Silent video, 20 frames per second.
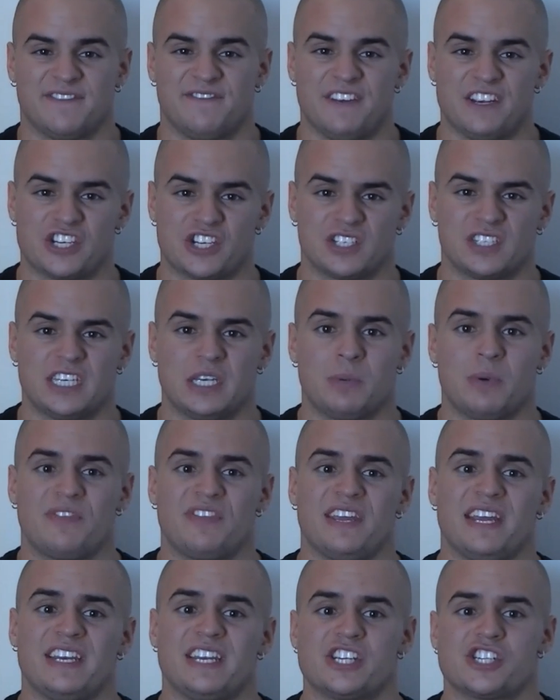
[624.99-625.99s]
deficiency
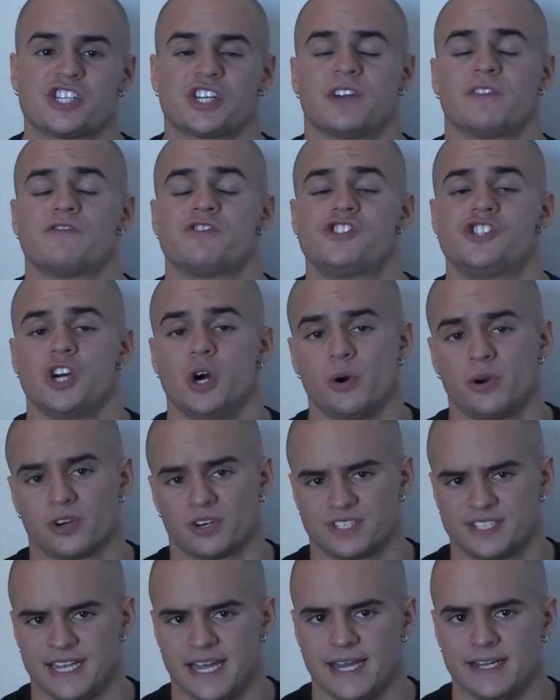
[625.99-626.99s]
with the addition of
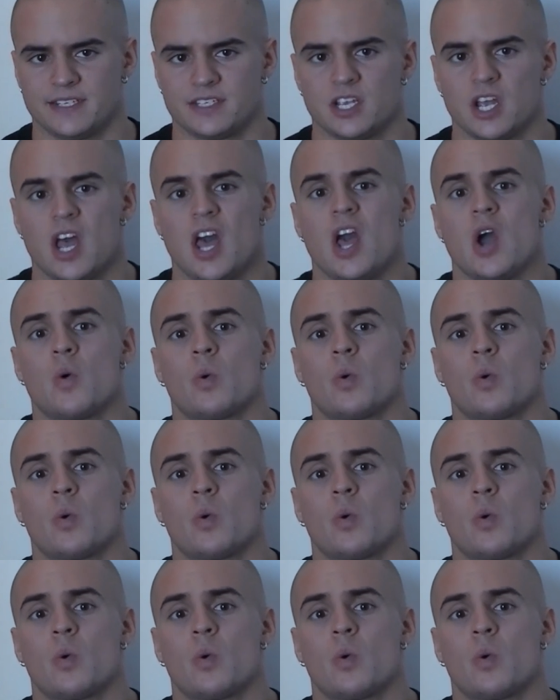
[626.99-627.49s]
joker sets.